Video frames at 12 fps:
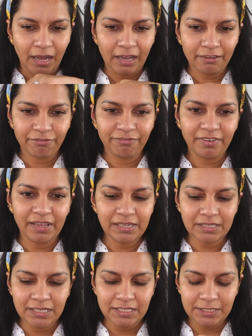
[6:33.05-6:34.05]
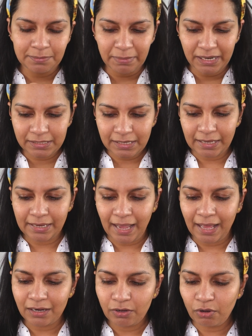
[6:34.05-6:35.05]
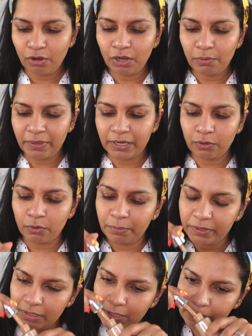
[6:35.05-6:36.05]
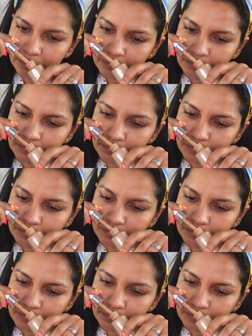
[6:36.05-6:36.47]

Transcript: I felt it smelled like alcohol when I opened it up.